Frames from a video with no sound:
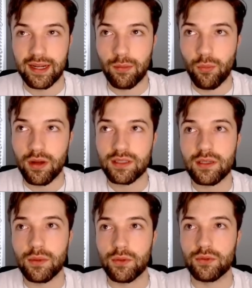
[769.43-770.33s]
And I want
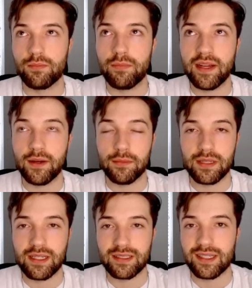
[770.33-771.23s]
someone who's bigger
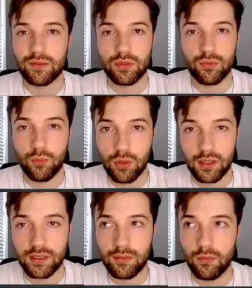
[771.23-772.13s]
because that's what's
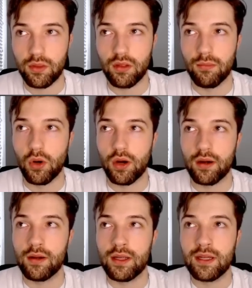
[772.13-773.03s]
worked with Lamar.